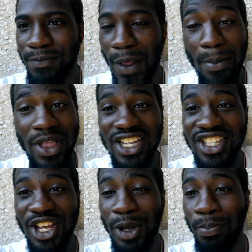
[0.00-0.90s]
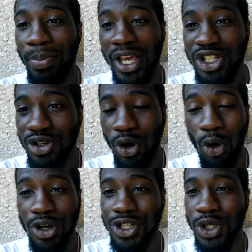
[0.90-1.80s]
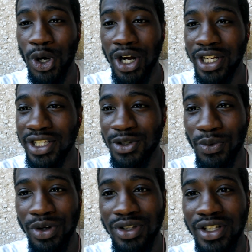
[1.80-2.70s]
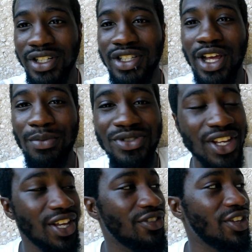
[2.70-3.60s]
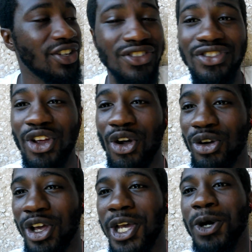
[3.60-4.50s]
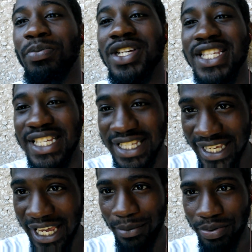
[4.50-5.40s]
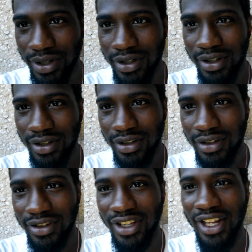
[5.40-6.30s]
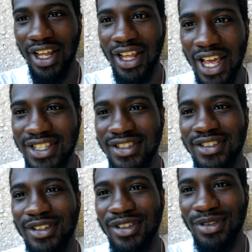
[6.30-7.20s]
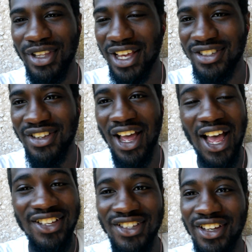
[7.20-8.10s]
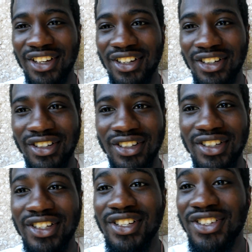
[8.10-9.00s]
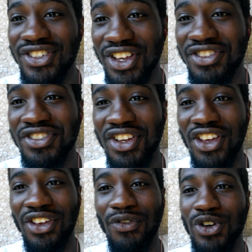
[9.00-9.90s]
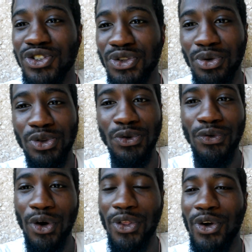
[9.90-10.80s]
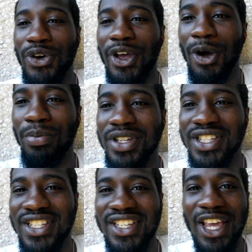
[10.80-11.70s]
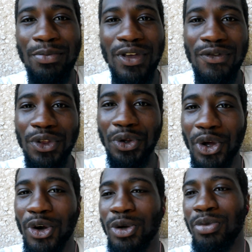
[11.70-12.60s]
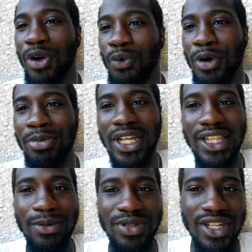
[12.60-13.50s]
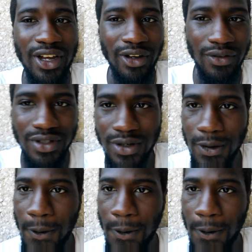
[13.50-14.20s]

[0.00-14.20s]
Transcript: I'm not saying Petra or Jordan is the wilderness. I'm saying this. They're going to help us escape. That's Isaiah 16 verses 3 through 4. They're going to help us escape, even though they're going to be a remnant themselves.